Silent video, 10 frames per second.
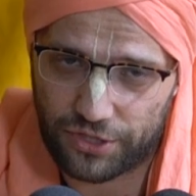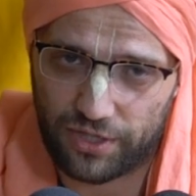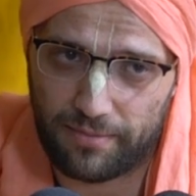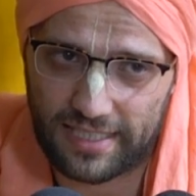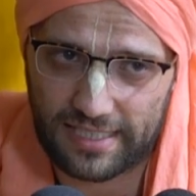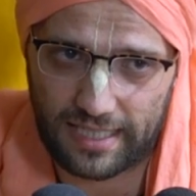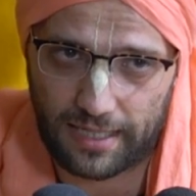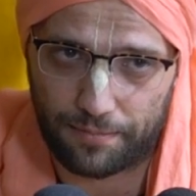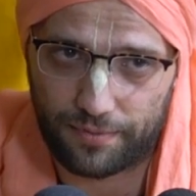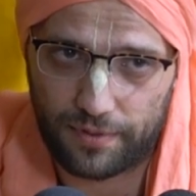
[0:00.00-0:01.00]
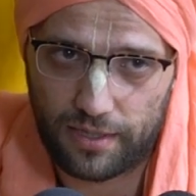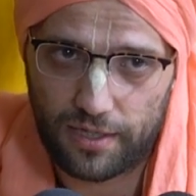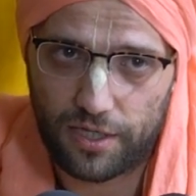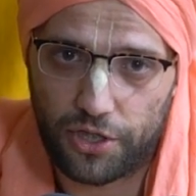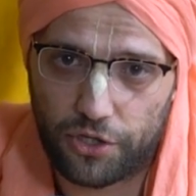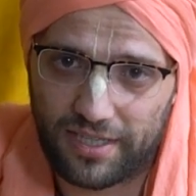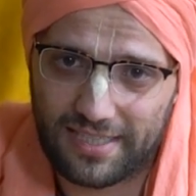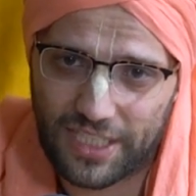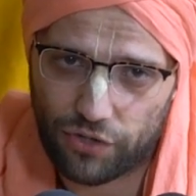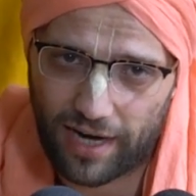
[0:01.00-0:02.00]
in dreamless sleep, there is
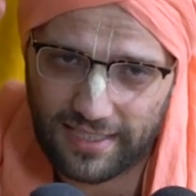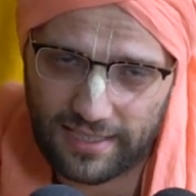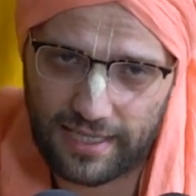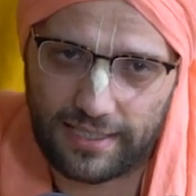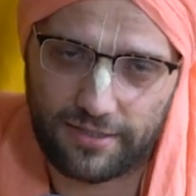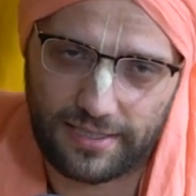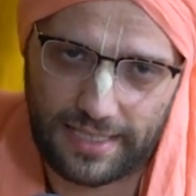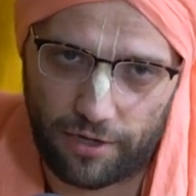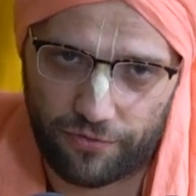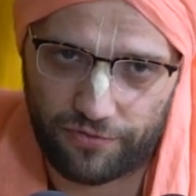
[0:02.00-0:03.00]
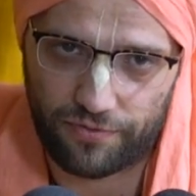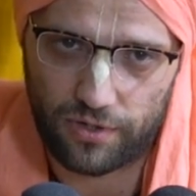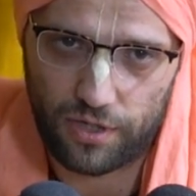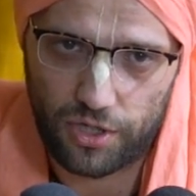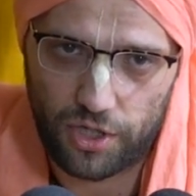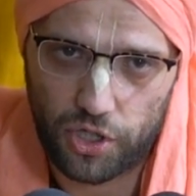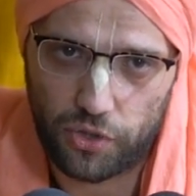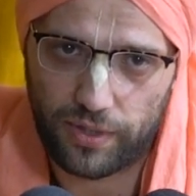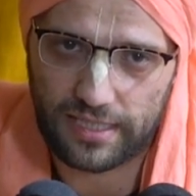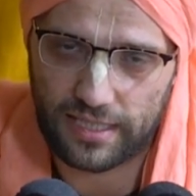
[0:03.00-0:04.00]
the transcendental self
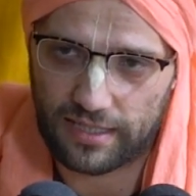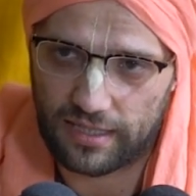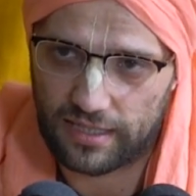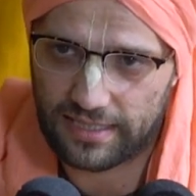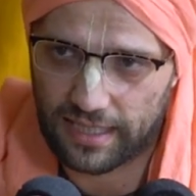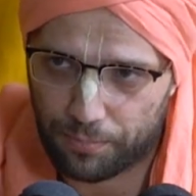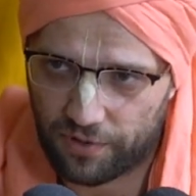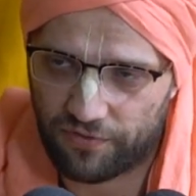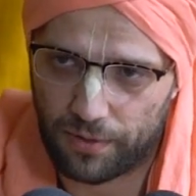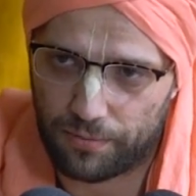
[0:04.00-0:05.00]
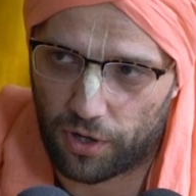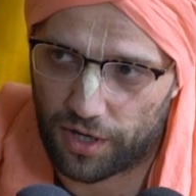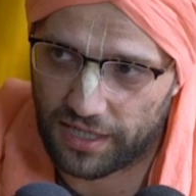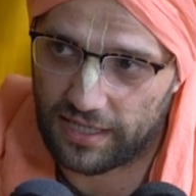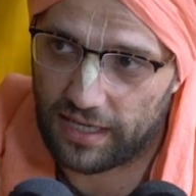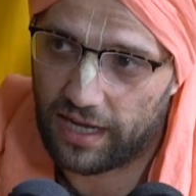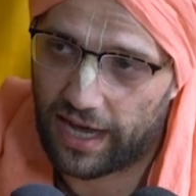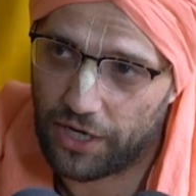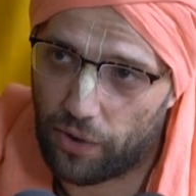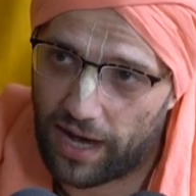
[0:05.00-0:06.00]
who is separate from the body
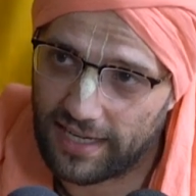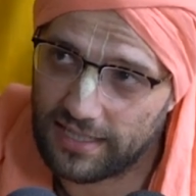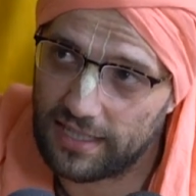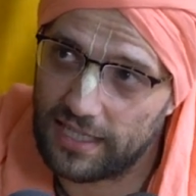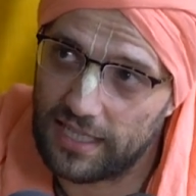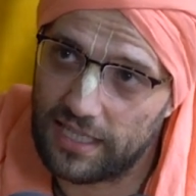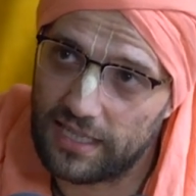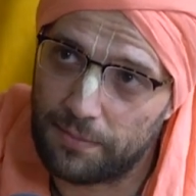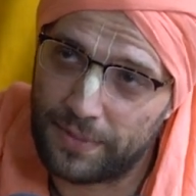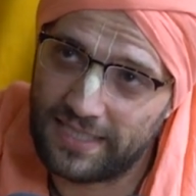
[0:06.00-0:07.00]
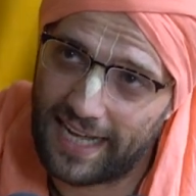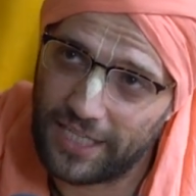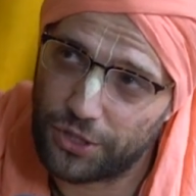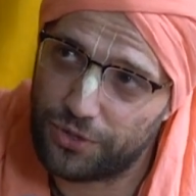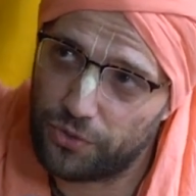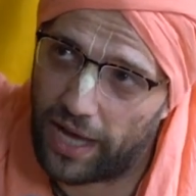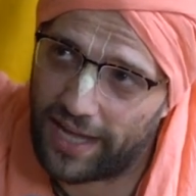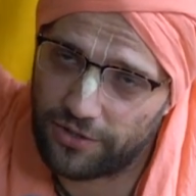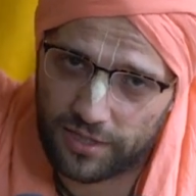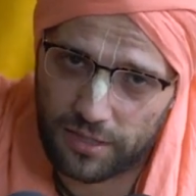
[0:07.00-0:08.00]
and who has the potential to
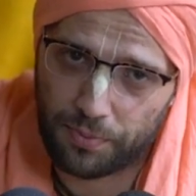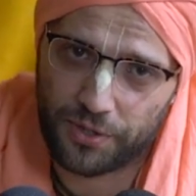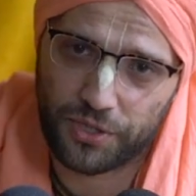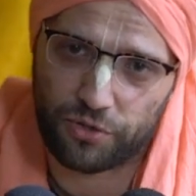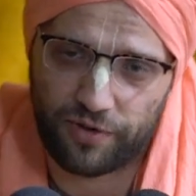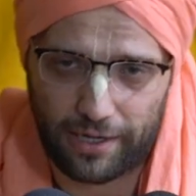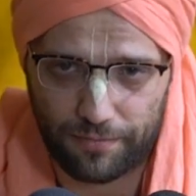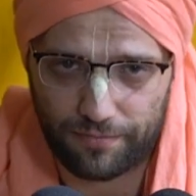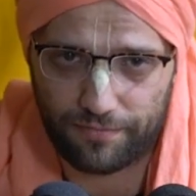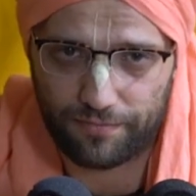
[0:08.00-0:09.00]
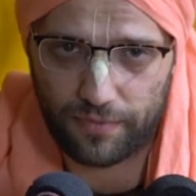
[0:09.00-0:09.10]
enter the spiritual realm